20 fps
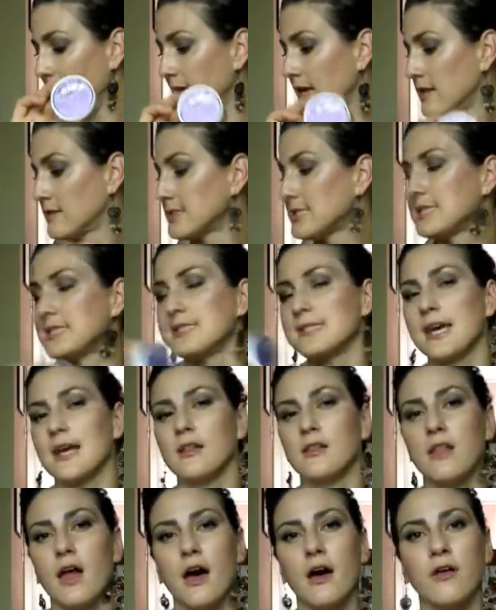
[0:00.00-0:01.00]
And since
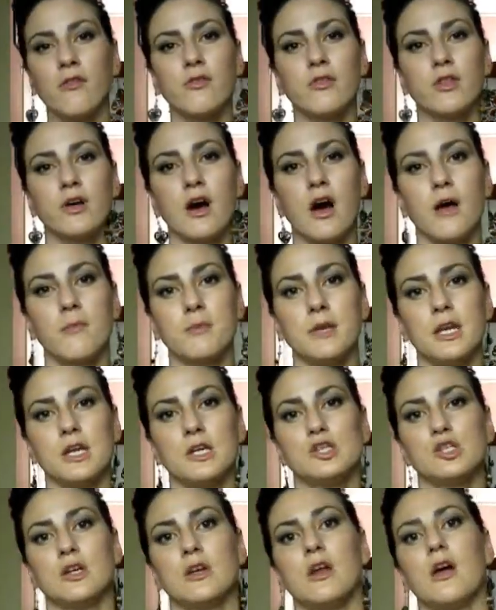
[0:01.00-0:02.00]
I love the
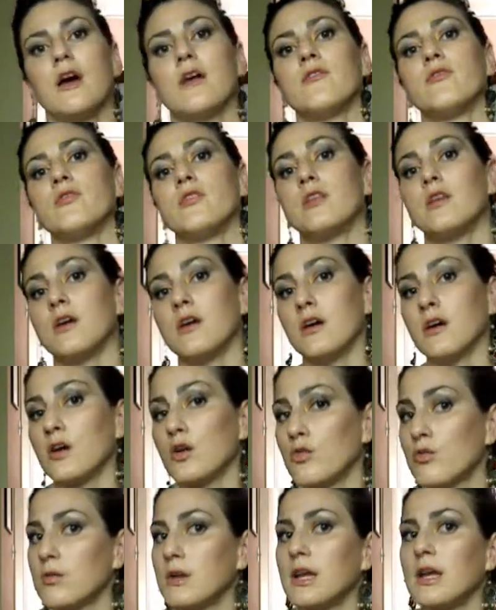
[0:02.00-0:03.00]
combination of the
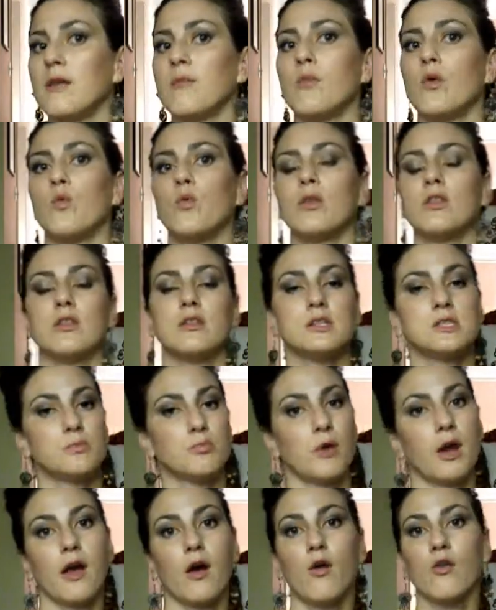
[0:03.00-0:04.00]
cream with the
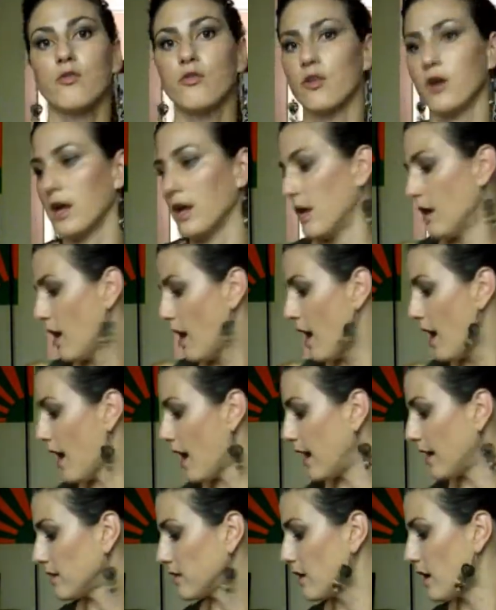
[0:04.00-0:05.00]
spray over it,
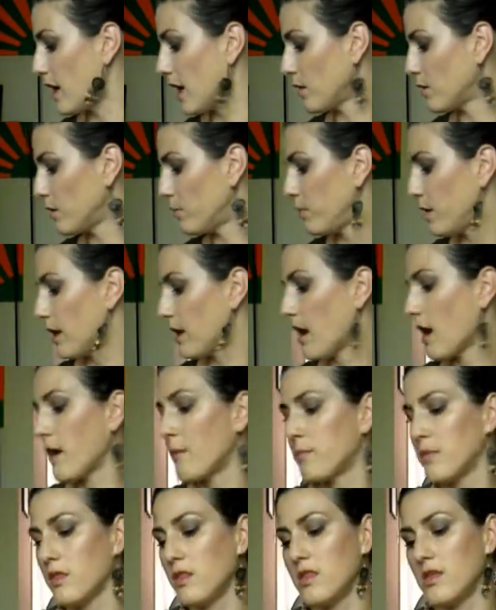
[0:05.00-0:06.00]
I thought I would pick
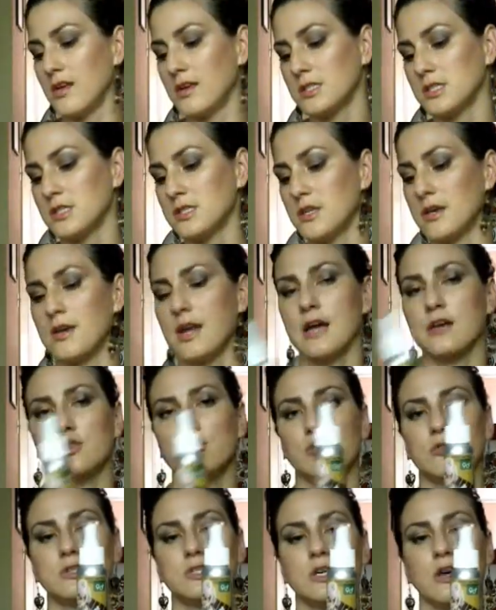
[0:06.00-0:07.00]
up this
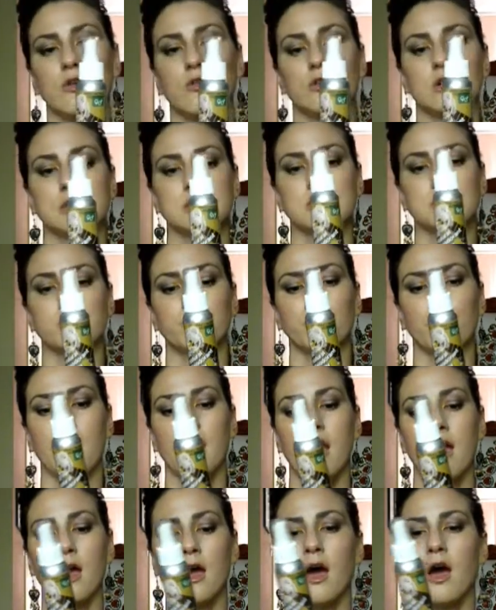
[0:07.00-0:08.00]
natural deodorant
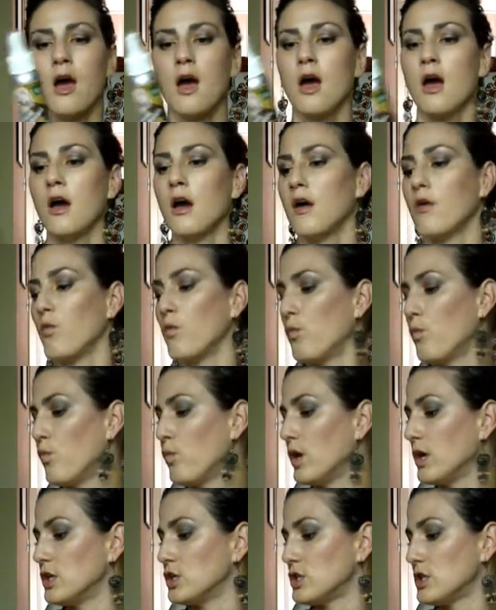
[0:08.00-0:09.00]
spray,
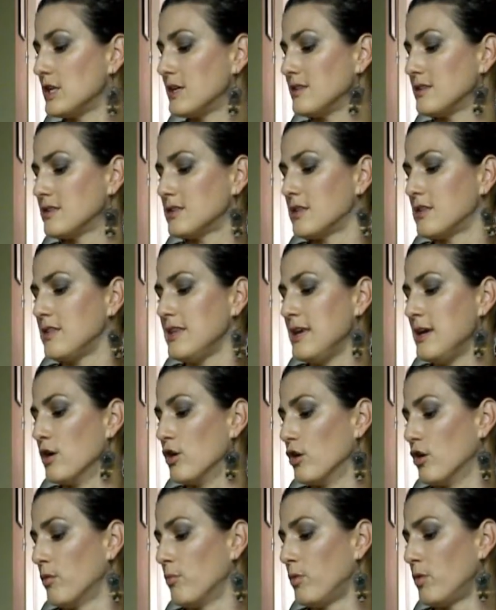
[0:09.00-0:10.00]
which is the
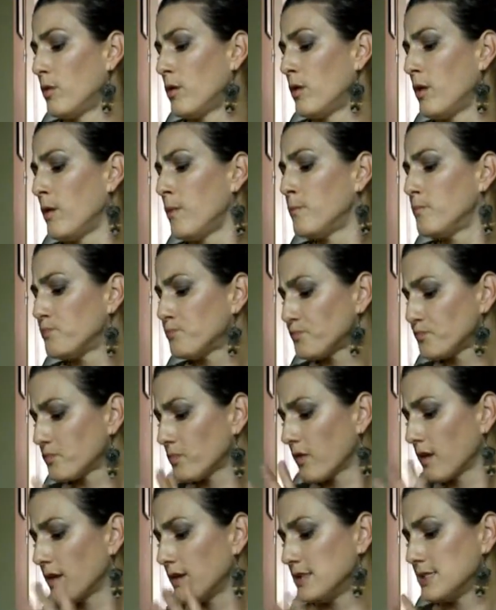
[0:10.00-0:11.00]
Herbal
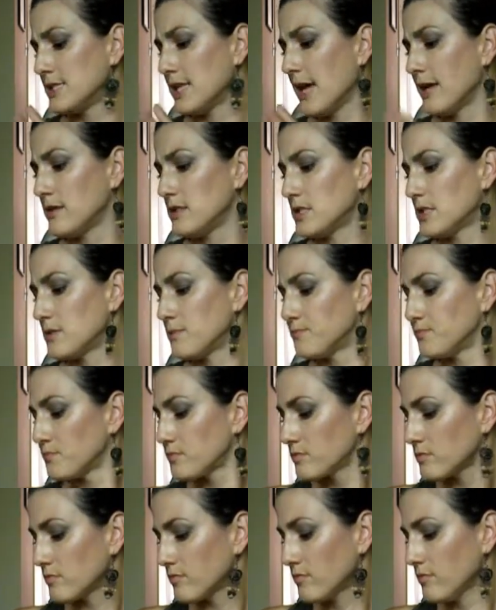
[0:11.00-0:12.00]
scent,
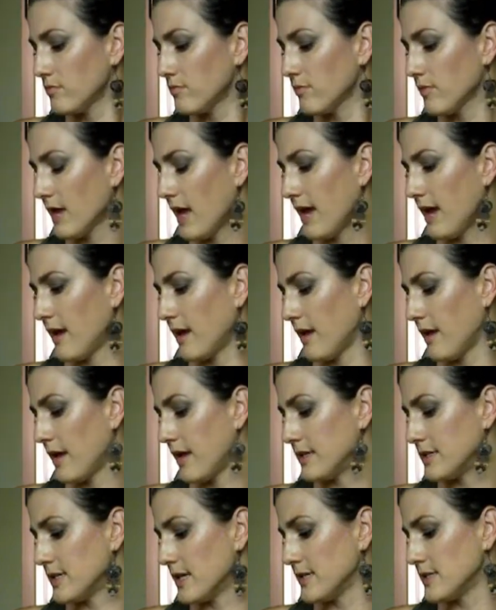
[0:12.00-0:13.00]
and
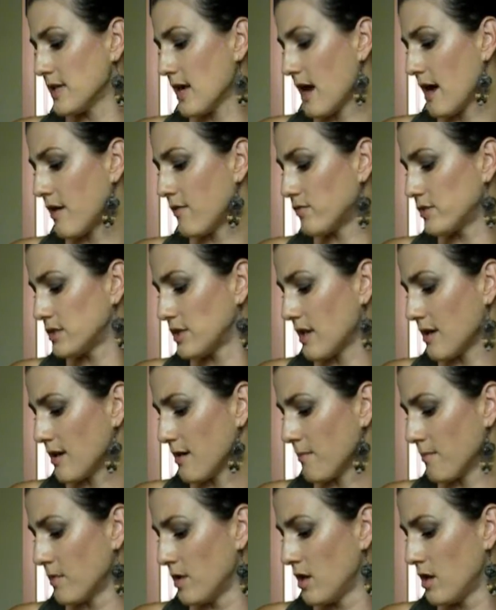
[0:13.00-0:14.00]
it does have
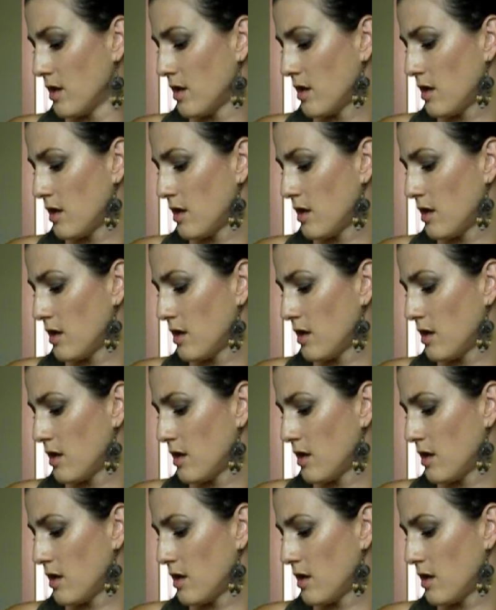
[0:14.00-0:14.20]
some